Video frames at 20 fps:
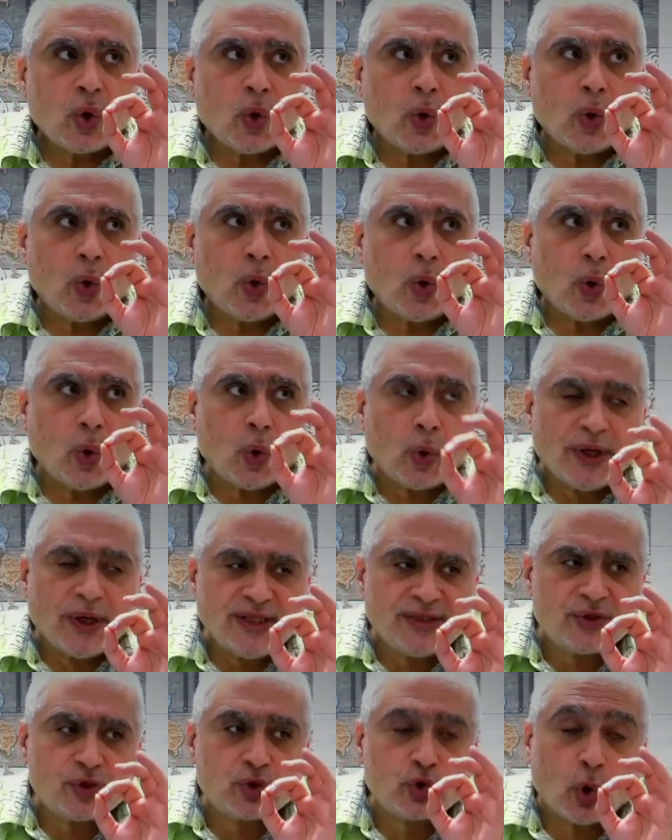skilled
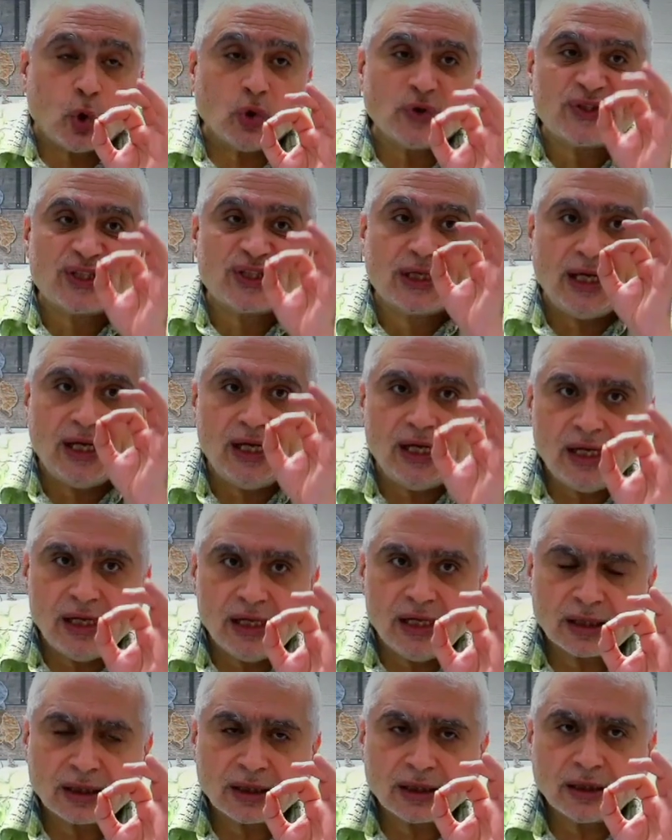on
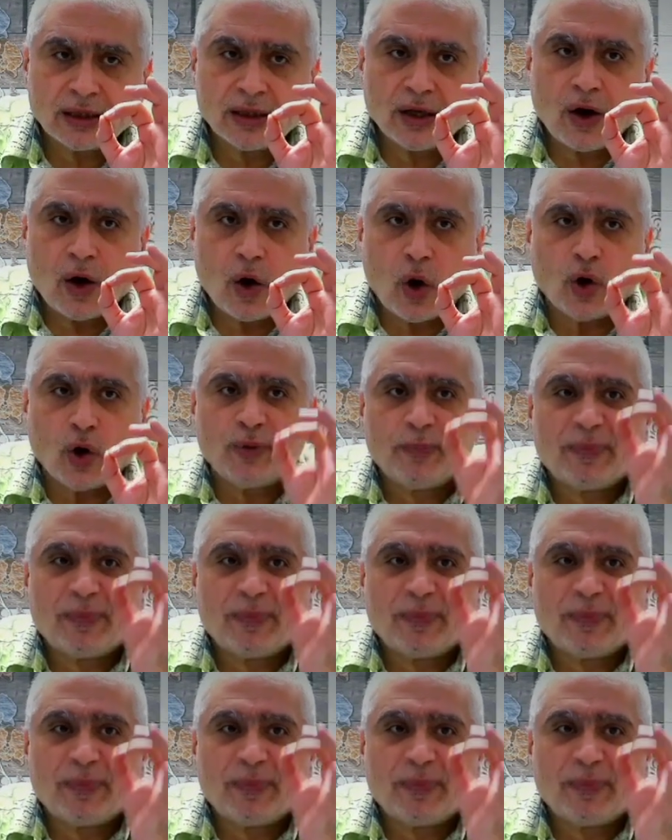precising